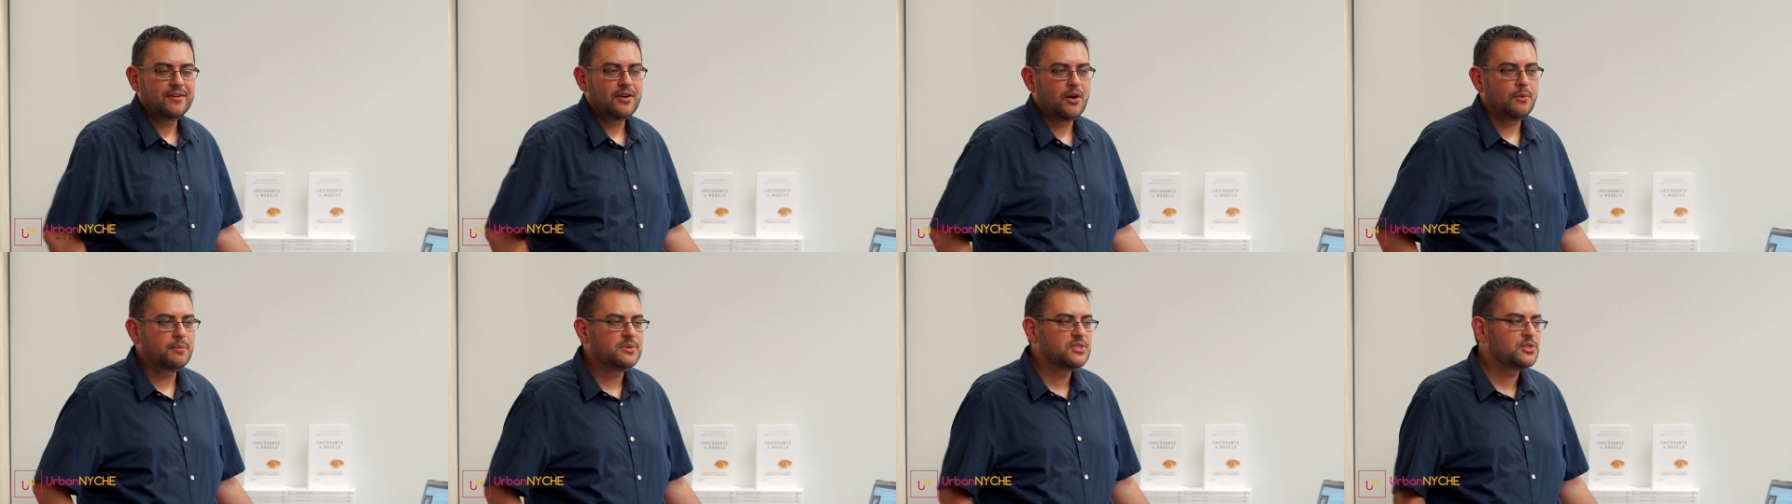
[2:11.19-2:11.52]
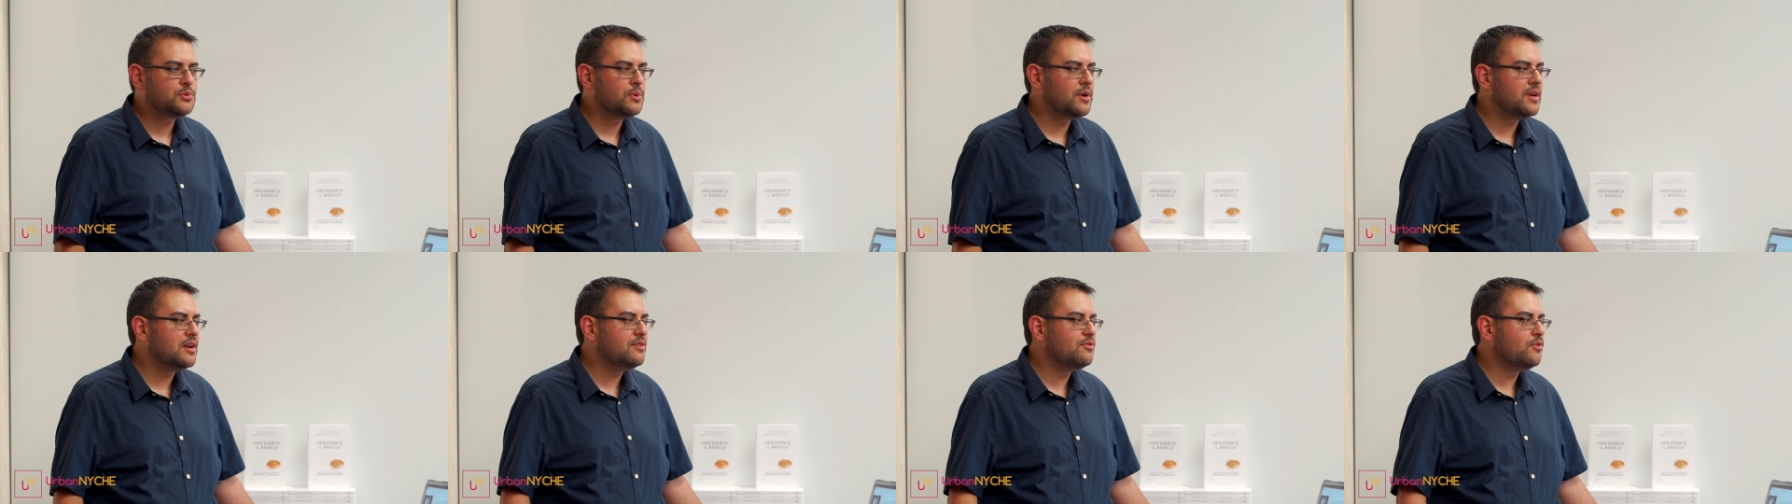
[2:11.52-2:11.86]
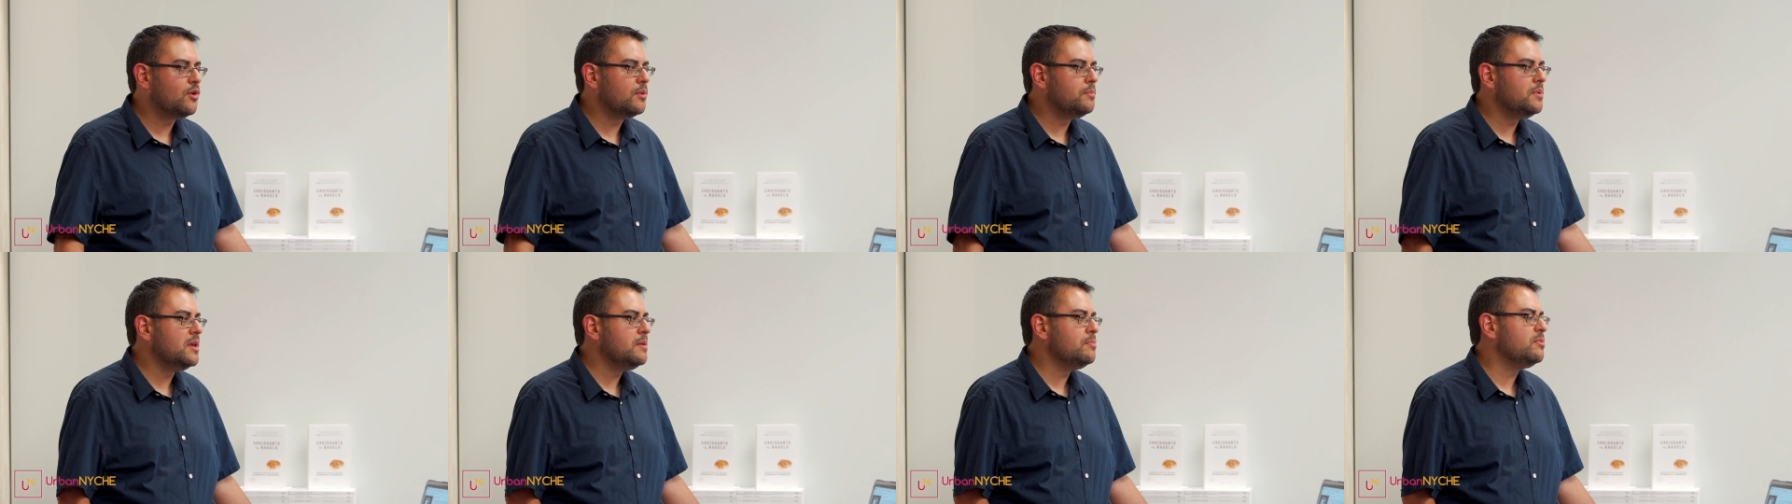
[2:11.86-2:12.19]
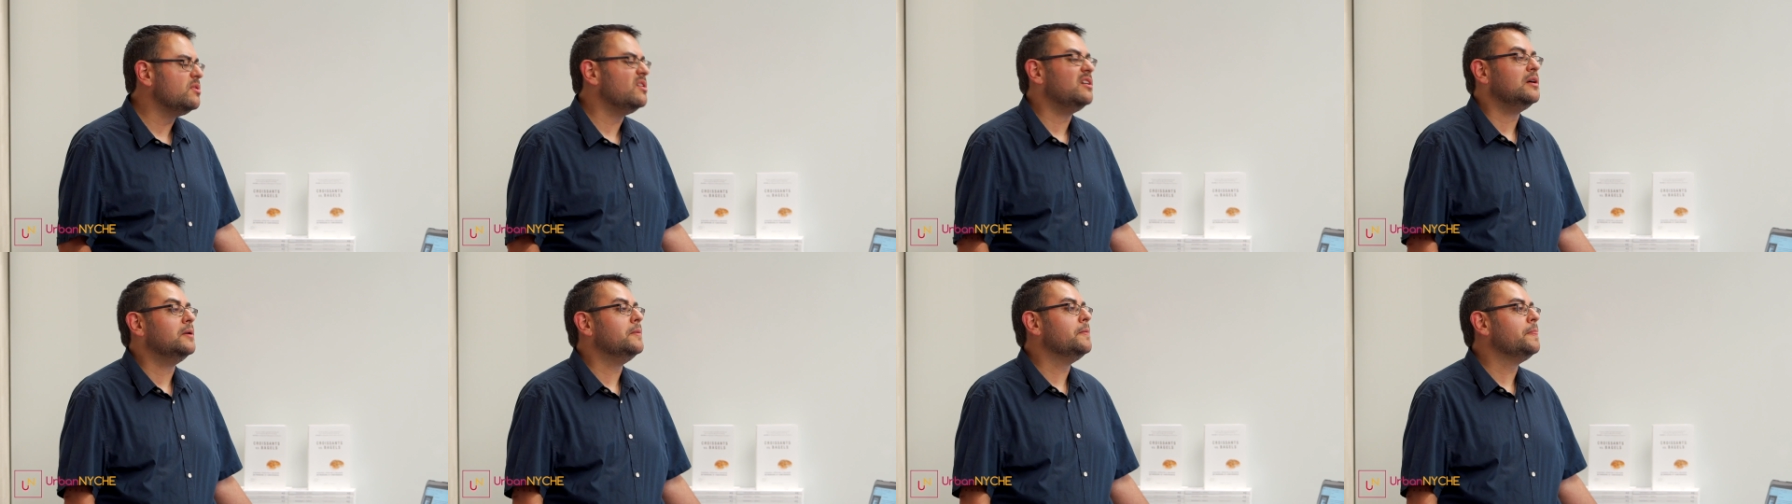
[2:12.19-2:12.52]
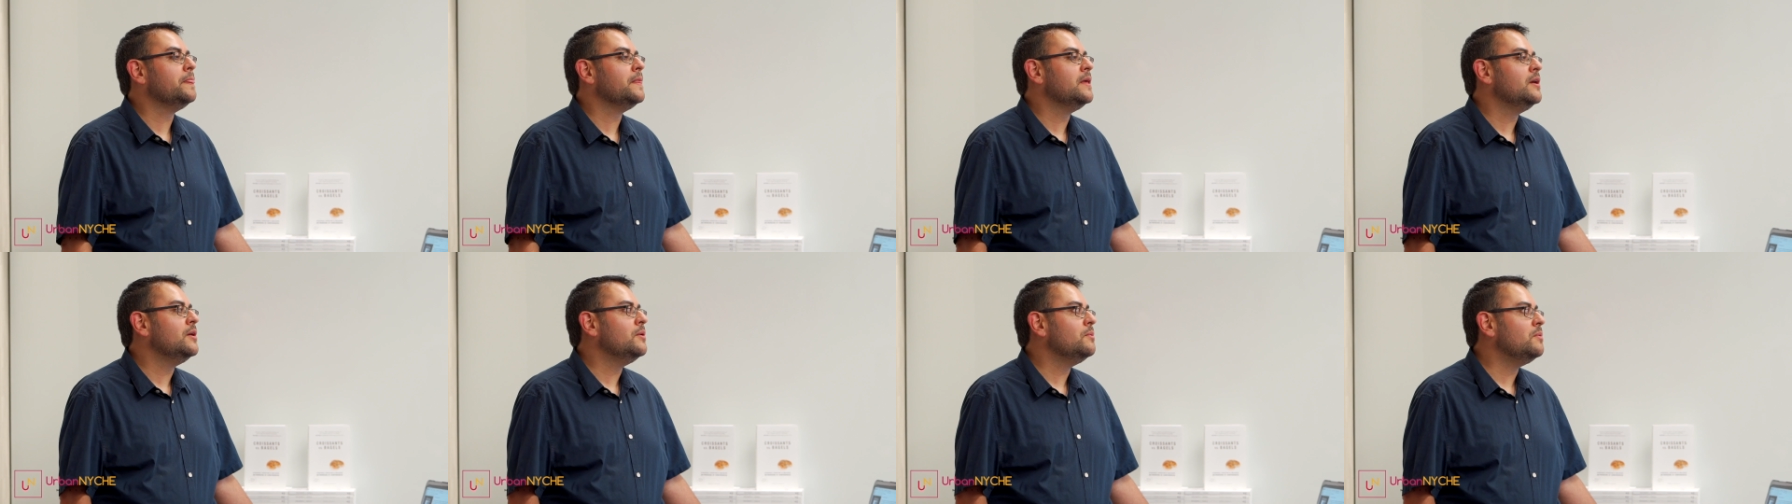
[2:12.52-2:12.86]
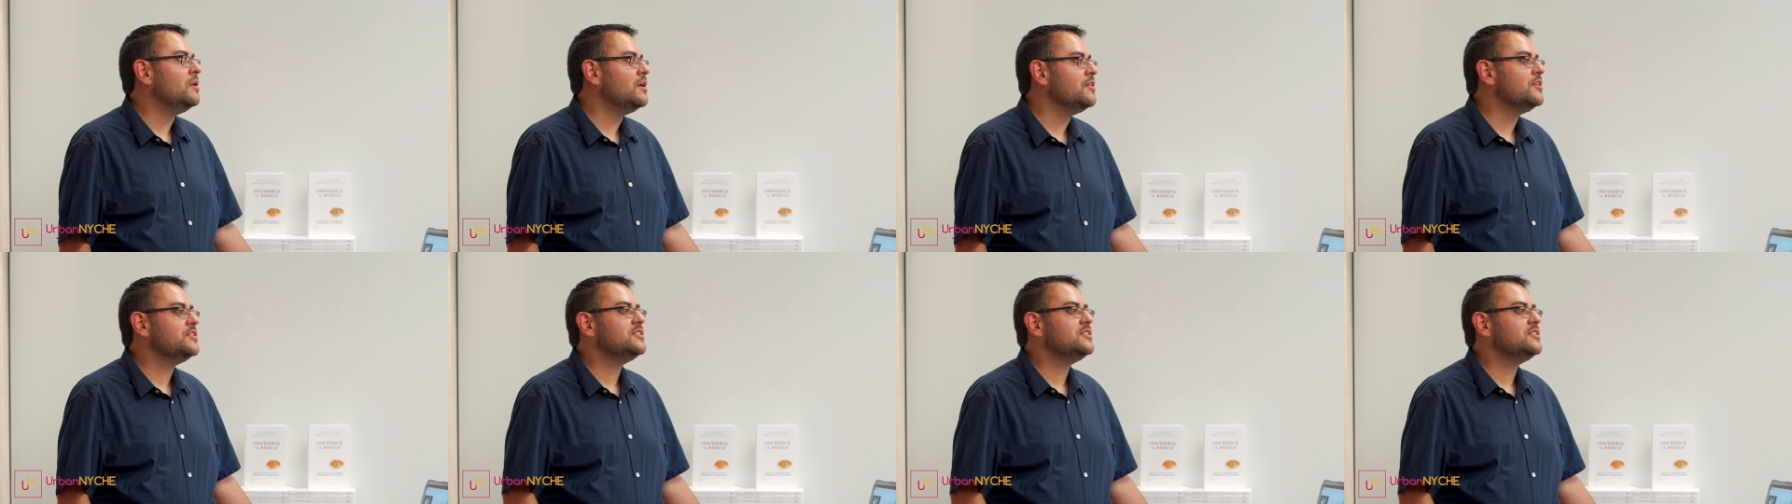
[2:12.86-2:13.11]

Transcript: almost three out of four people well,